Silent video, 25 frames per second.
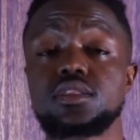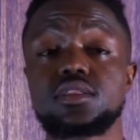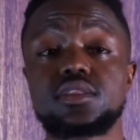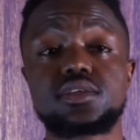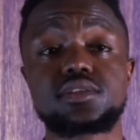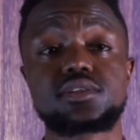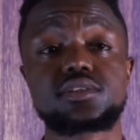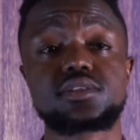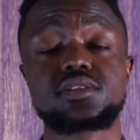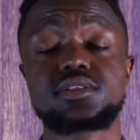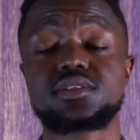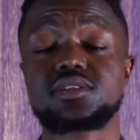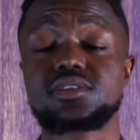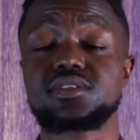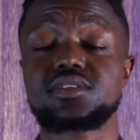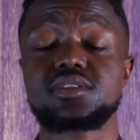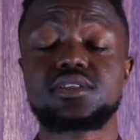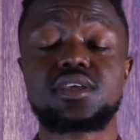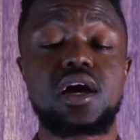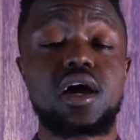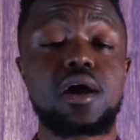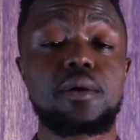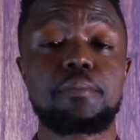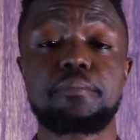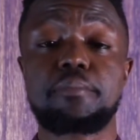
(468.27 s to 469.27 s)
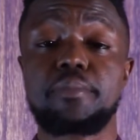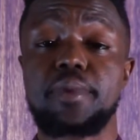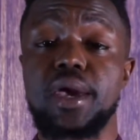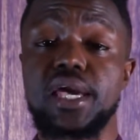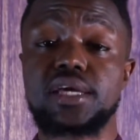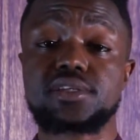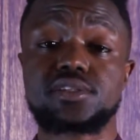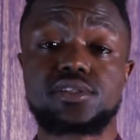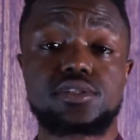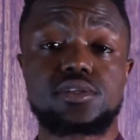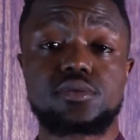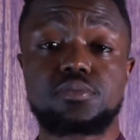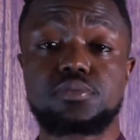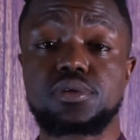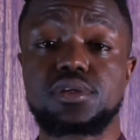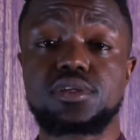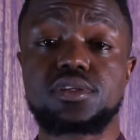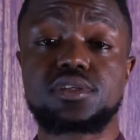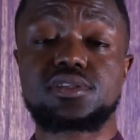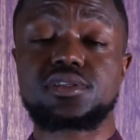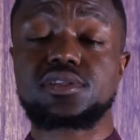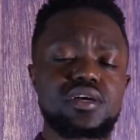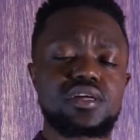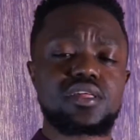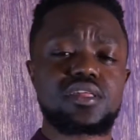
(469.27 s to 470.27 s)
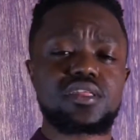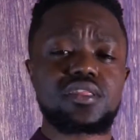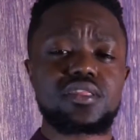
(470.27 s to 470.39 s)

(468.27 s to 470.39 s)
This is a masterpiece.